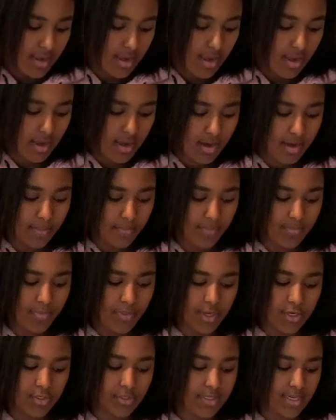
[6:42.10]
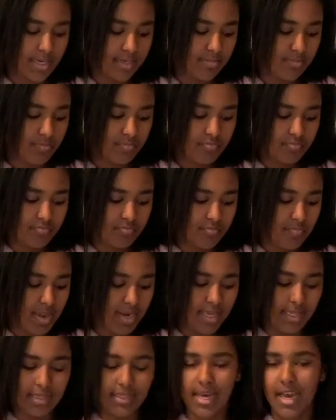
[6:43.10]
Um, there's like
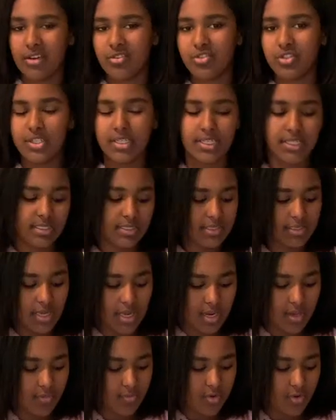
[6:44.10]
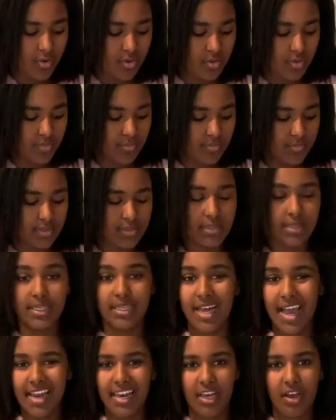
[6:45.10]
many lounges, study rooms, the
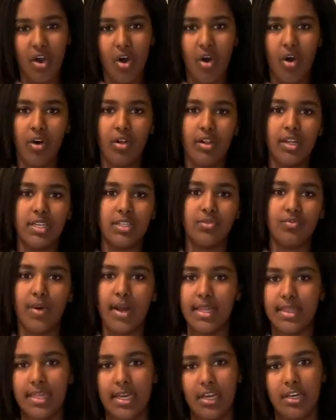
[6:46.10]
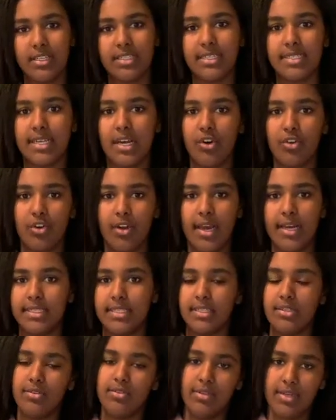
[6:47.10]
dining hall is right there since Elder has
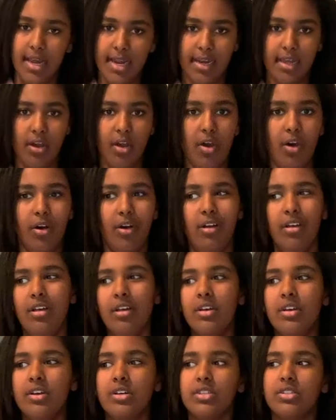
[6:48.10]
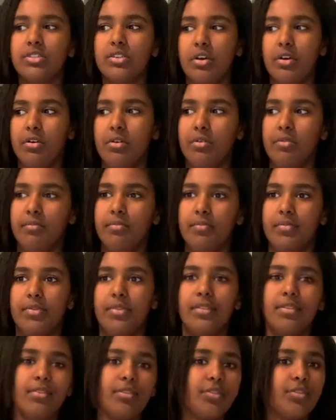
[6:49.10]
its own dining hall. So
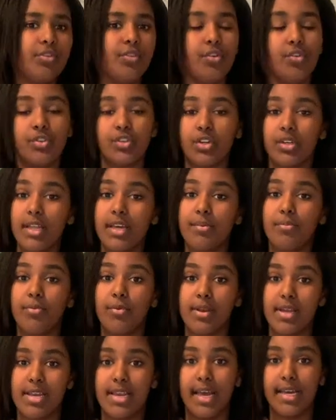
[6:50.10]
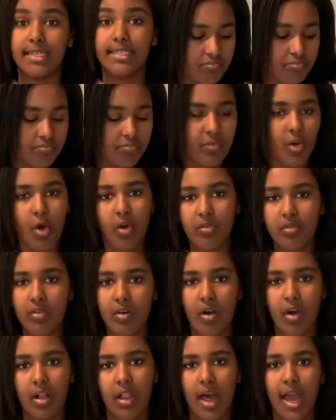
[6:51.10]
those are like pretty nice.
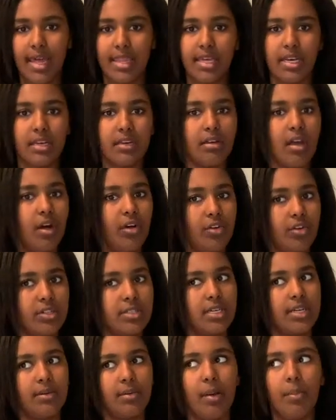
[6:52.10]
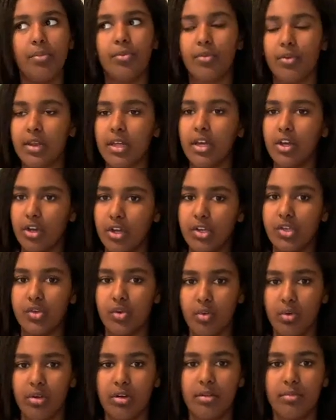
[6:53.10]
Overall, I think Elder's like a pretty good
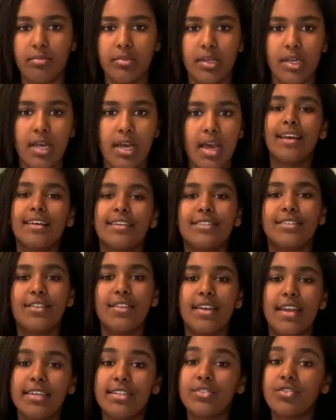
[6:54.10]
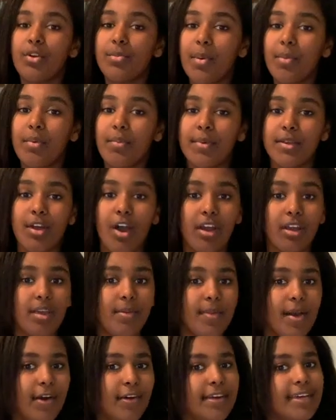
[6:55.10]
dorm. So the next dorm I'm going to be talking
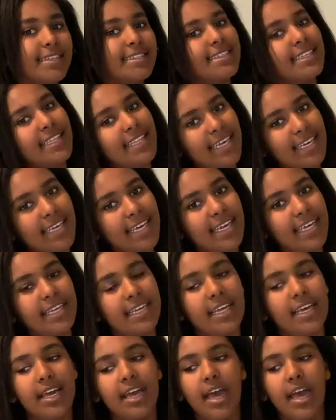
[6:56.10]
about is Lincoln.